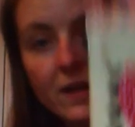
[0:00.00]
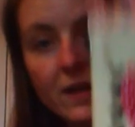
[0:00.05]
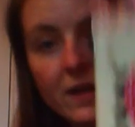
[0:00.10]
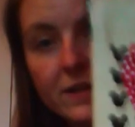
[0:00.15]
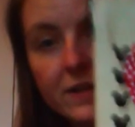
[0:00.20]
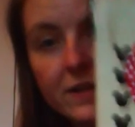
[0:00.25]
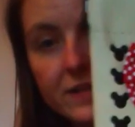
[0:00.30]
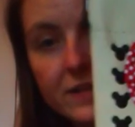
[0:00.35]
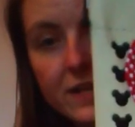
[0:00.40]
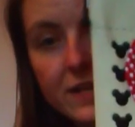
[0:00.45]

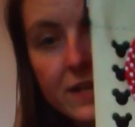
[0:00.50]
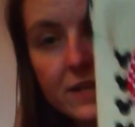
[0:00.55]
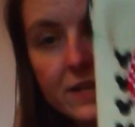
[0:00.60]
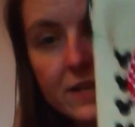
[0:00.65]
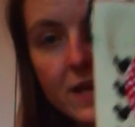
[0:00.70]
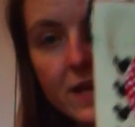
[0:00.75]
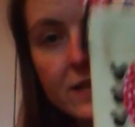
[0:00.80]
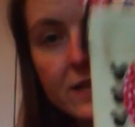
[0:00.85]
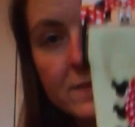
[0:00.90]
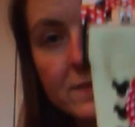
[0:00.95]
and it
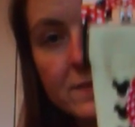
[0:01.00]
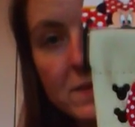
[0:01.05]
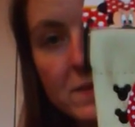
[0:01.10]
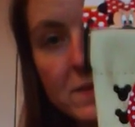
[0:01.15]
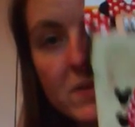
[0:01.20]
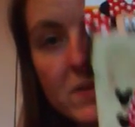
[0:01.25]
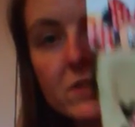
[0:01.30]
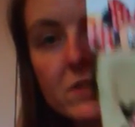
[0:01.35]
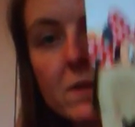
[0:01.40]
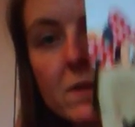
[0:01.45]
is a
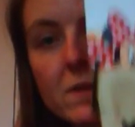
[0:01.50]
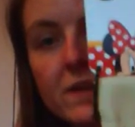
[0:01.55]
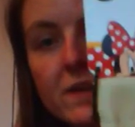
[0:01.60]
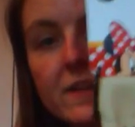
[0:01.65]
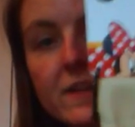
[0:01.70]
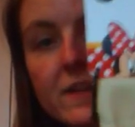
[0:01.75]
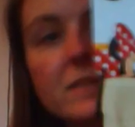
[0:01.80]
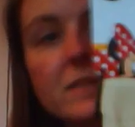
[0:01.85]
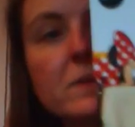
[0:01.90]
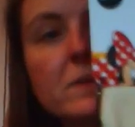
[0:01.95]
Minnie Mouse
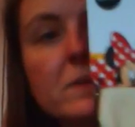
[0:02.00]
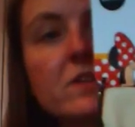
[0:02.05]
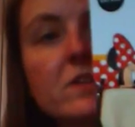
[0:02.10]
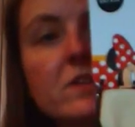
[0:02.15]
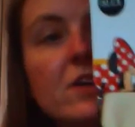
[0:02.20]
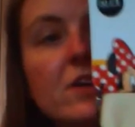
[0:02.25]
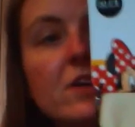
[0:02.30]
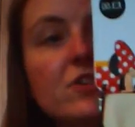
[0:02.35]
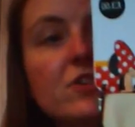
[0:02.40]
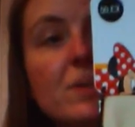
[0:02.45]
one, and this
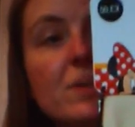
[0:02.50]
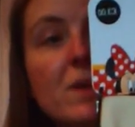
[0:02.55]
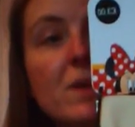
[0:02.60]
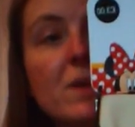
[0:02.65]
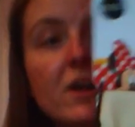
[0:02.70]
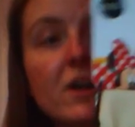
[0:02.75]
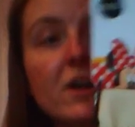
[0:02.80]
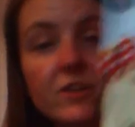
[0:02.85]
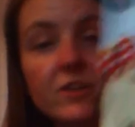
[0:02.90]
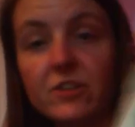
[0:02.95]
was down to
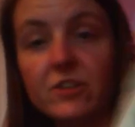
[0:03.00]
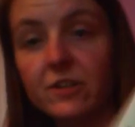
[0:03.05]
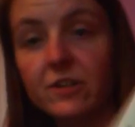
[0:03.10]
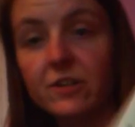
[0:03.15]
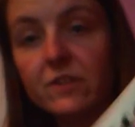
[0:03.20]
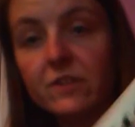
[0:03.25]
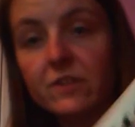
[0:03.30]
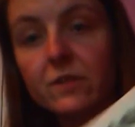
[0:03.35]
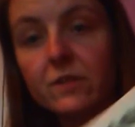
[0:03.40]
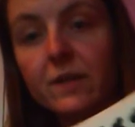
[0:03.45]
£1.
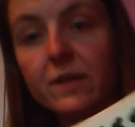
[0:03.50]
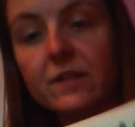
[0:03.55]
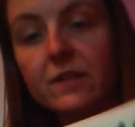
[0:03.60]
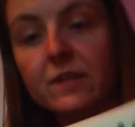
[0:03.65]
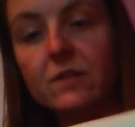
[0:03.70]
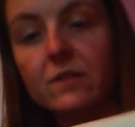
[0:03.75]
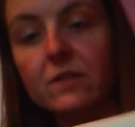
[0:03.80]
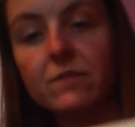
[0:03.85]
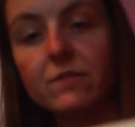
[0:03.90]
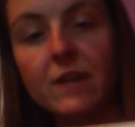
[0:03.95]
So
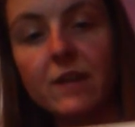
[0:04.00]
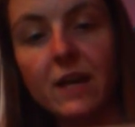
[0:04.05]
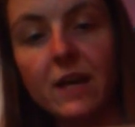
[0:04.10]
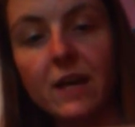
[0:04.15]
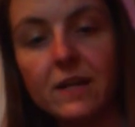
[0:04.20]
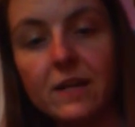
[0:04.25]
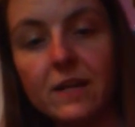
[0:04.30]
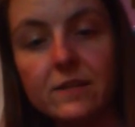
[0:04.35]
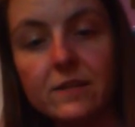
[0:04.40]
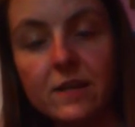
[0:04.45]
it's
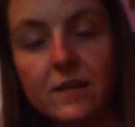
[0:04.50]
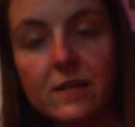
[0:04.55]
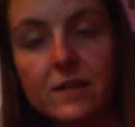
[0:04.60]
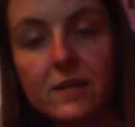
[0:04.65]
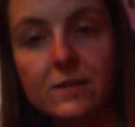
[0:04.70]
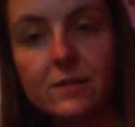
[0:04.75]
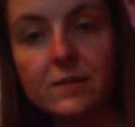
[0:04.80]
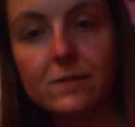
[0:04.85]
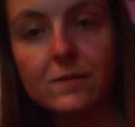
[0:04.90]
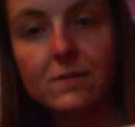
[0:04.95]
red,
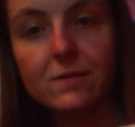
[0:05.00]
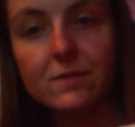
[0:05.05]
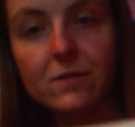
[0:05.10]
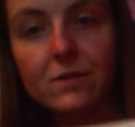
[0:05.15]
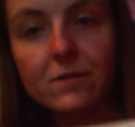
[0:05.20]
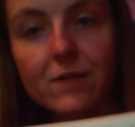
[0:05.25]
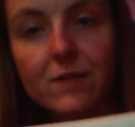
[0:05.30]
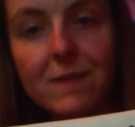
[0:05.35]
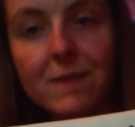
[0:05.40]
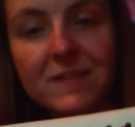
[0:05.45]
it's
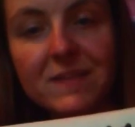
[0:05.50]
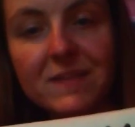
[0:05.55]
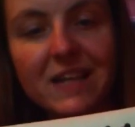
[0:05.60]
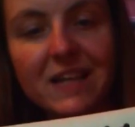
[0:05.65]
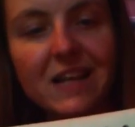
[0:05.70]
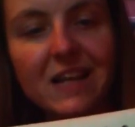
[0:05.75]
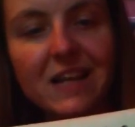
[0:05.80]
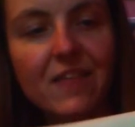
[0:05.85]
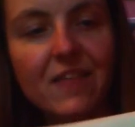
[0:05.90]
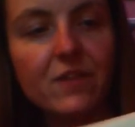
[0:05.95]
cream, it's
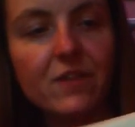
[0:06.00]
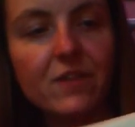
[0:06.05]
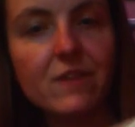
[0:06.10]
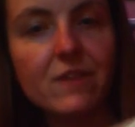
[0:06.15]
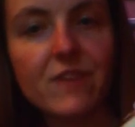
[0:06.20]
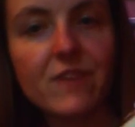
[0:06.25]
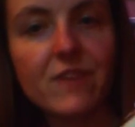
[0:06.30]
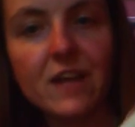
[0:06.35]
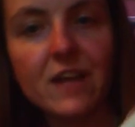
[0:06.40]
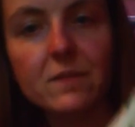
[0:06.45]
like a
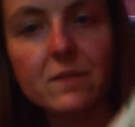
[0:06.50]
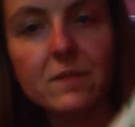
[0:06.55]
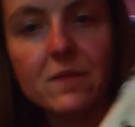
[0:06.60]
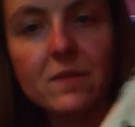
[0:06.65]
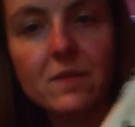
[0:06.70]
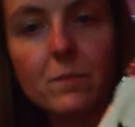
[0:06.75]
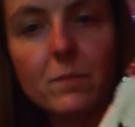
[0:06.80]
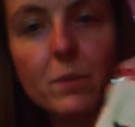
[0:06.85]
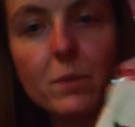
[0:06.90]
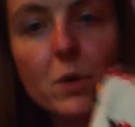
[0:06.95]
leathery effect
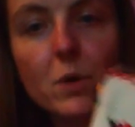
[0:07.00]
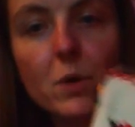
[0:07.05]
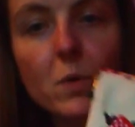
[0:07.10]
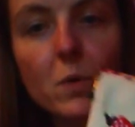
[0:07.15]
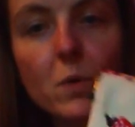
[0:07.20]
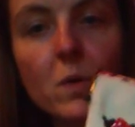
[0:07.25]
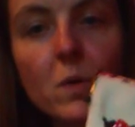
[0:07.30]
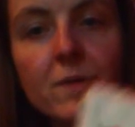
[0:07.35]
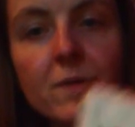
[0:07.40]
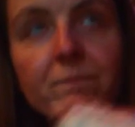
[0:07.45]
with a
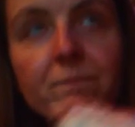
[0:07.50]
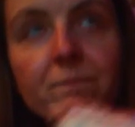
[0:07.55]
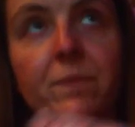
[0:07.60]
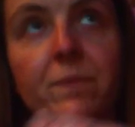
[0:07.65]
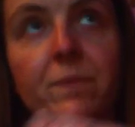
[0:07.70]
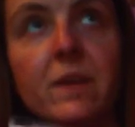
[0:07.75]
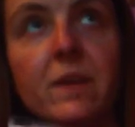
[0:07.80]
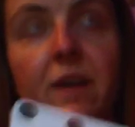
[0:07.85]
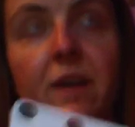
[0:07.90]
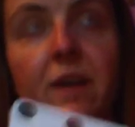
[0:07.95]
bow,
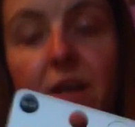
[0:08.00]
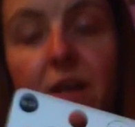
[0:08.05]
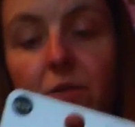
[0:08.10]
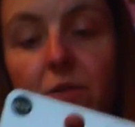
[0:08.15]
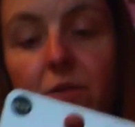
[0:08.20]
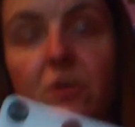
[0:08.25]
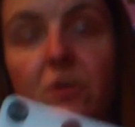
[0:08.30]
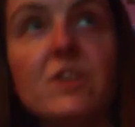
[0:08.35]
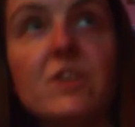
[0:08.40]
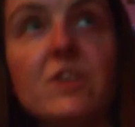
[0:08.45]
and
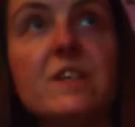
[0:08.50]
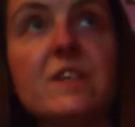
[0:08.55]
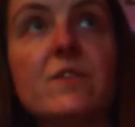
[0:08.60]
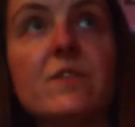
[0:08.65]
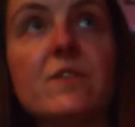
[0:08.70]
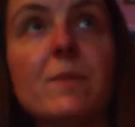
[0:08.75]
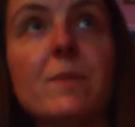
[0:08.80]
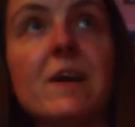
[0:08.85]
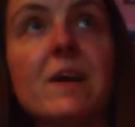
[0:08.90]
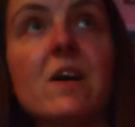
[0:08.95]
I'm going to use
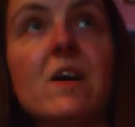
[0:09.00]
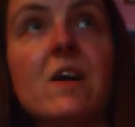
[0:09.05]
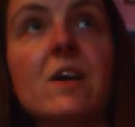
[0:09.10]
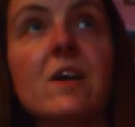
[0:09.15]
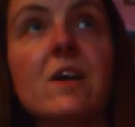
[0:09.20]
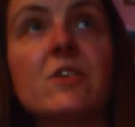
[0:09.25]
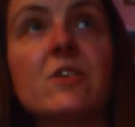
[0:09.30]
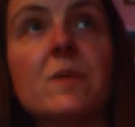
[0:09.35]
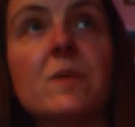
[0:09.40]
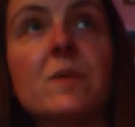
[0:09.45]
this for my
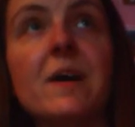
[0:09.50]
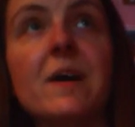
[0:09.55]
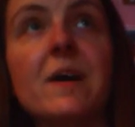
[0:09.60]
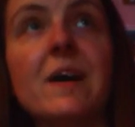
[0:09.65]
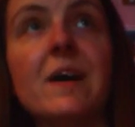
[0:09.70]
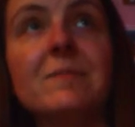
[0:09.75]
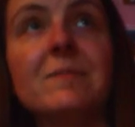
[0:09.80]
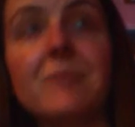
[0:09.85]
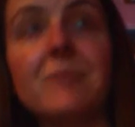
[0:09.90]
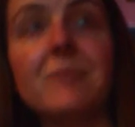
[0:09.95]
car, so I
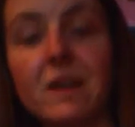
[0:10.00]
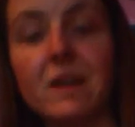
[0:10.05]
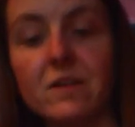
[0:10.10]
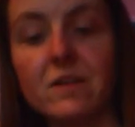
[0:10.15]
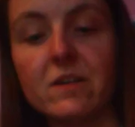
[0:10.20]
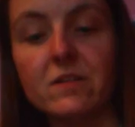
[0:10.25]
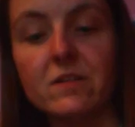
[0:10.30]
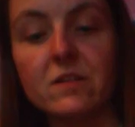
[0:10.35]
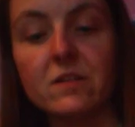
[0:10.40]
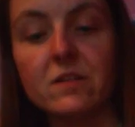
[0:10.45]
am,
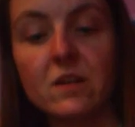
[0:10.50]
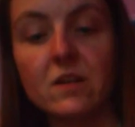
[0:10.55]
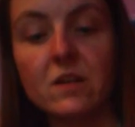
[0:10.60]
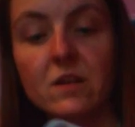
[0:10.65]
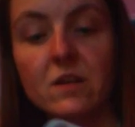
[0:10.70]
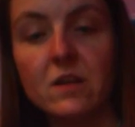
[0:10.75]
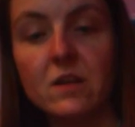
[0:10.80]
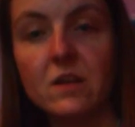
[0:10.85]
because